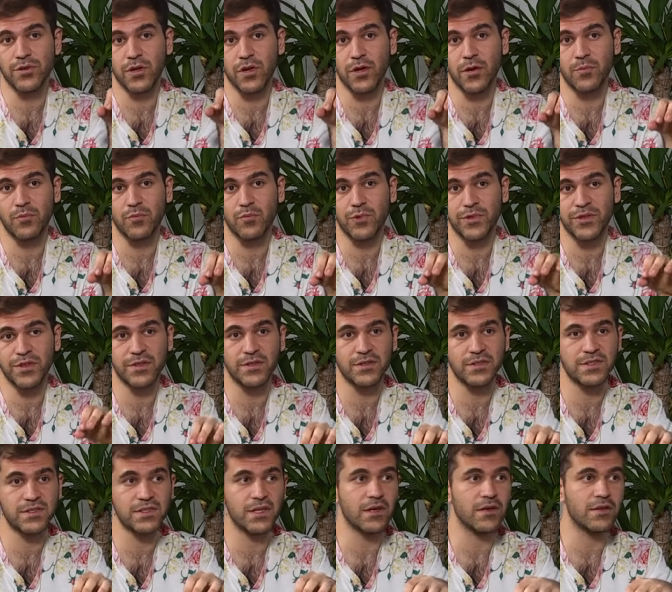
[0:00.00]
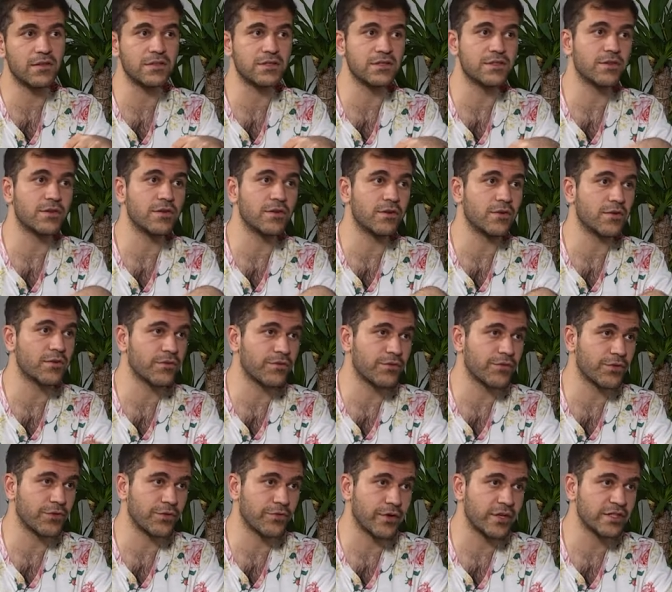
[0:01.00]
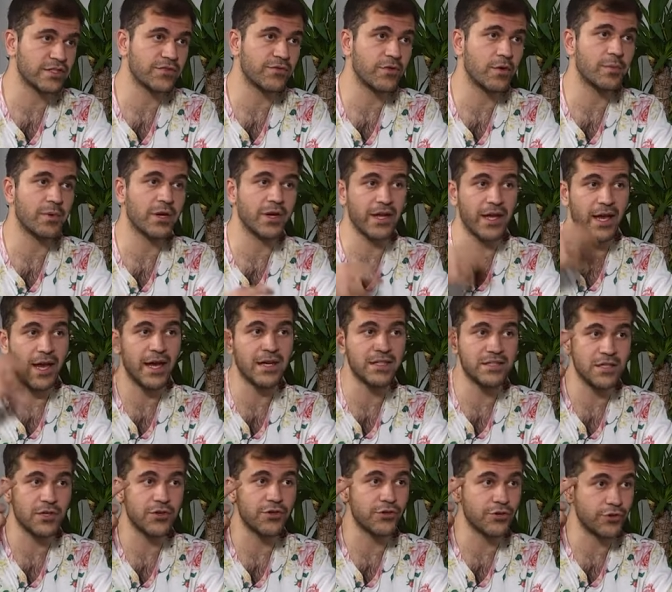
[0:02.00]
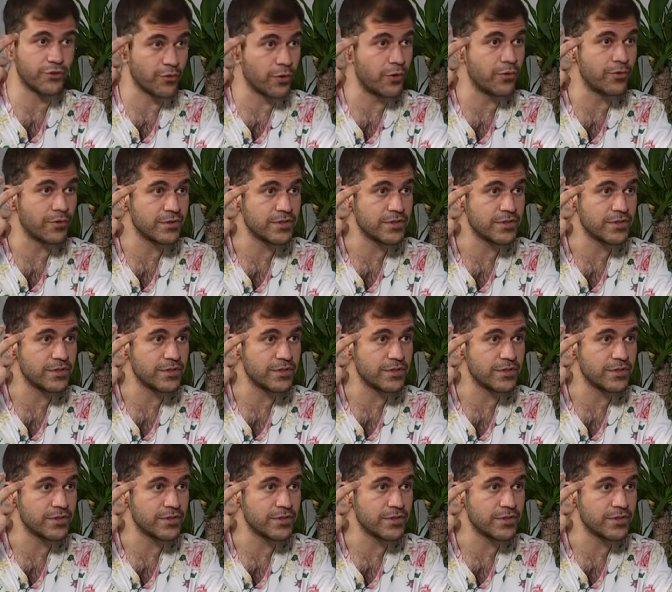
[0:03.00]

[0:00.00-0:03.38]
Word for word: um, with cells uh, for the rest of our body, as mm-hmm. our neuronal